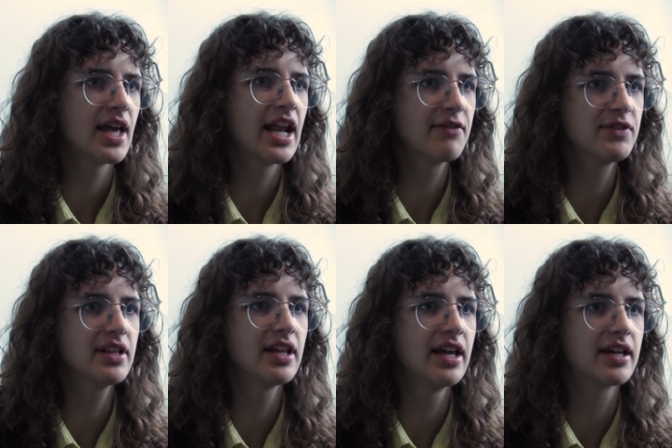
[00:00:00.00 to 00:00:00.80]
and I
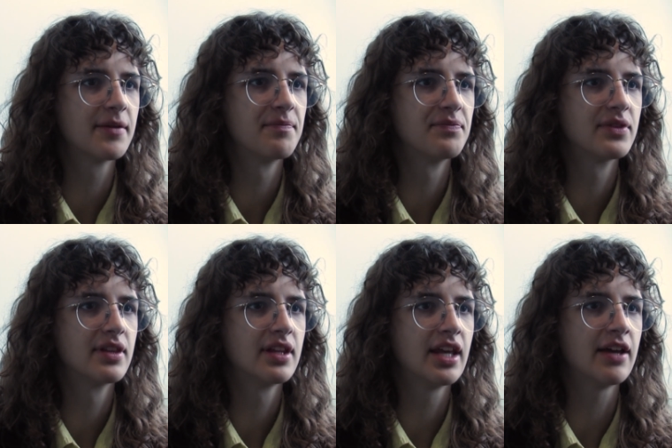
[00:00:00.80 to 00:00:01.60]
feel like
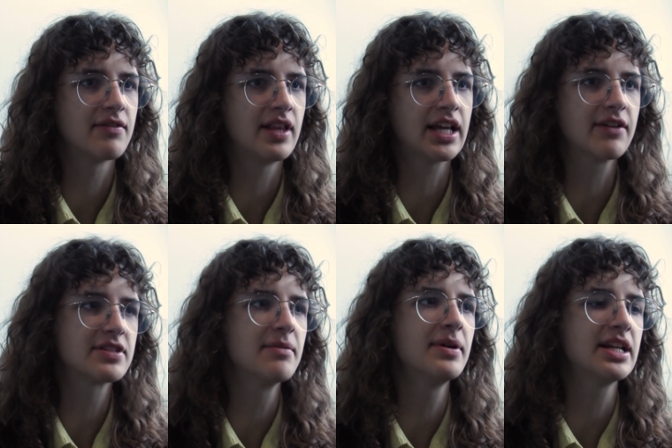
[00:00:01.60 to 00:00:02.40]
if like if
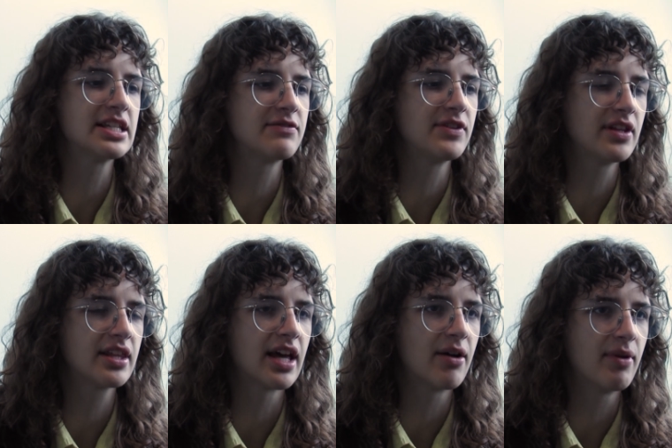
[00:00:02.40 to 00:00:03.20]
somebody's
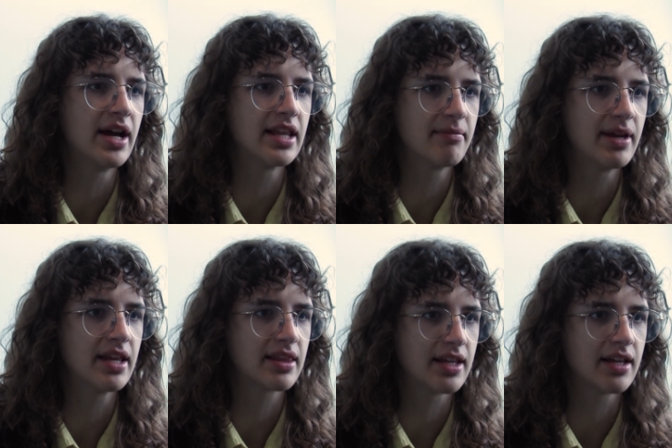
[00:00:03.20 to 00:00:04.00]
feeling that way, they
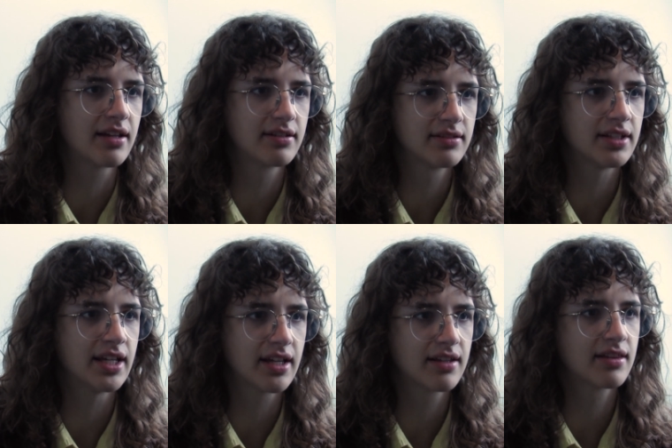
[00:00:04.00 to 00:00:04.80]
may think
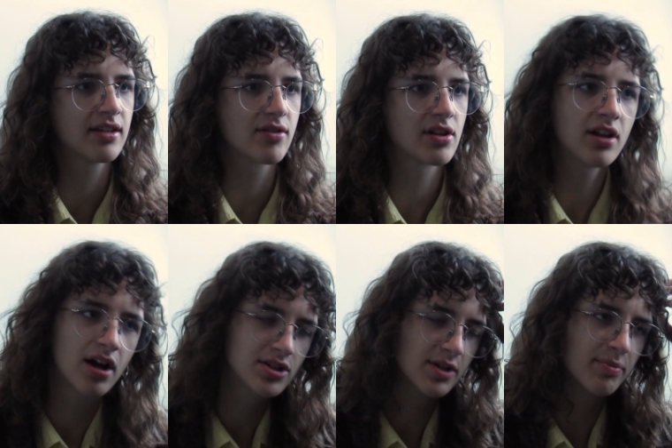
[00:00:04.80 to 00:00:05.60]
like you know the
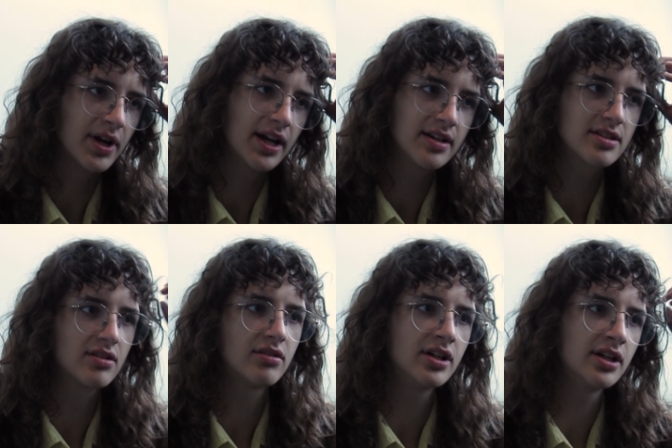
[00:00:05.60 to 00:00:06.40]
logic brain is
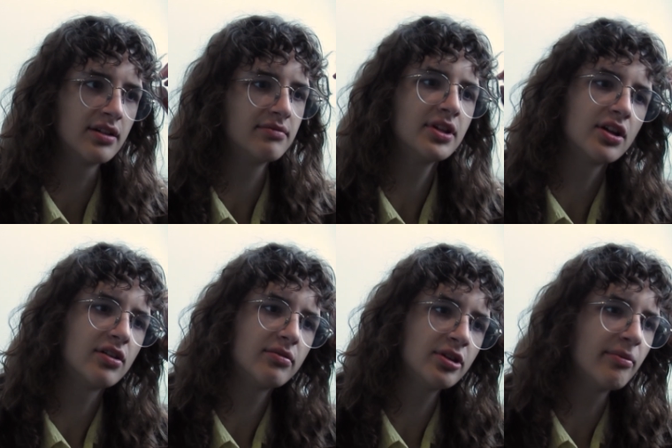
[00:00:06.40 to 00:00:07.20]
going, you
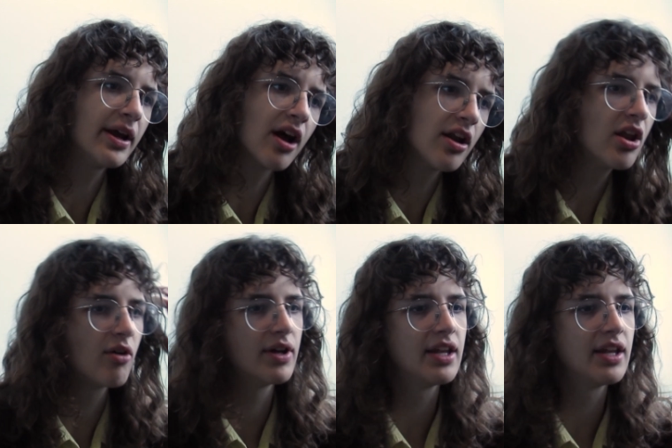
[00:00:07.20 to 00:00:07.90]
know, you might not know